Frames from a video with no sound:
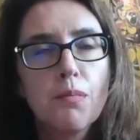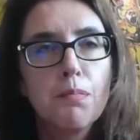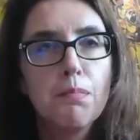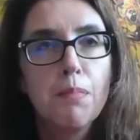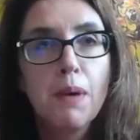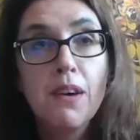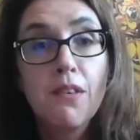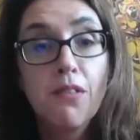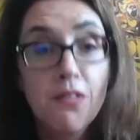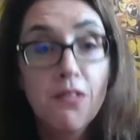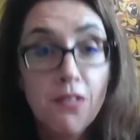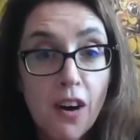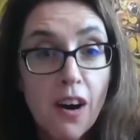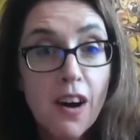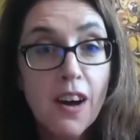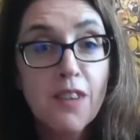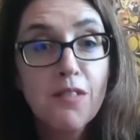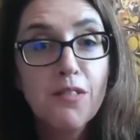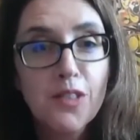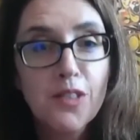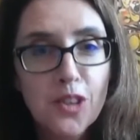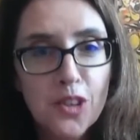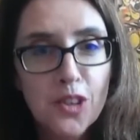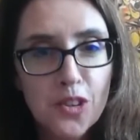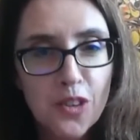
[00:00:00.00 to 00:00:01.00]
big
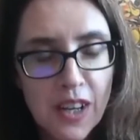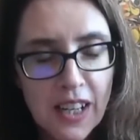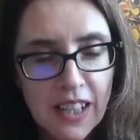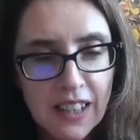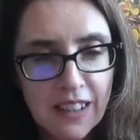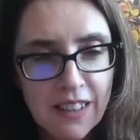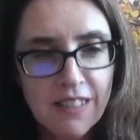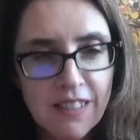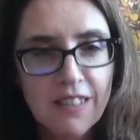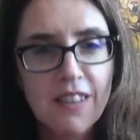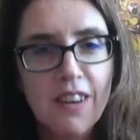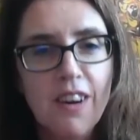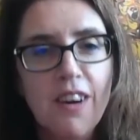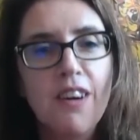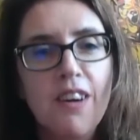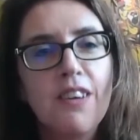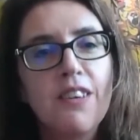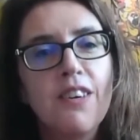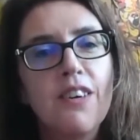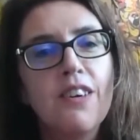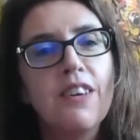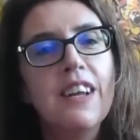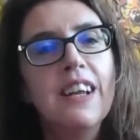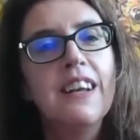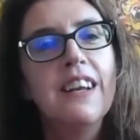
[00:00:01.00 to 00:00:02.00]
five traits are
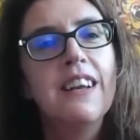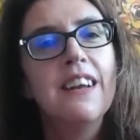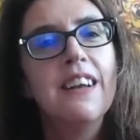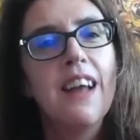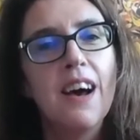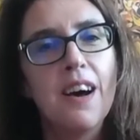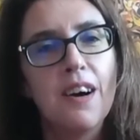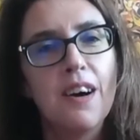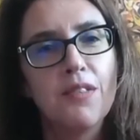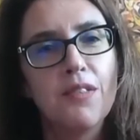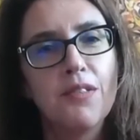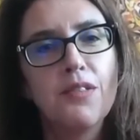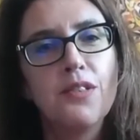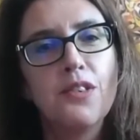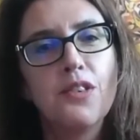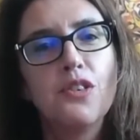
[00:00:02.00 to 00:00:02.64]
not enough